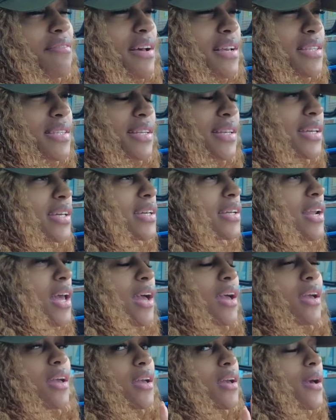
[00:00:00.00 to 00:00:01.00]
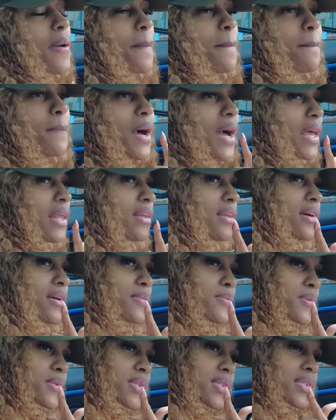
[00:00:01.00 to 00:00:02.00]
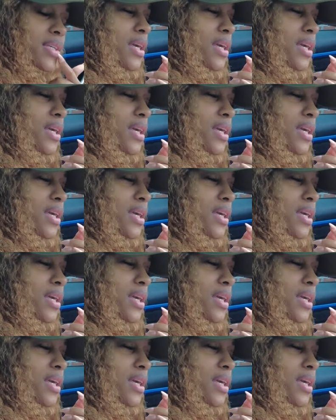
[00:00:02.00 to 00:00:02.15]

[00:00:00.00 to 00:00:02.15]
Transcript: Vaseline, like my lips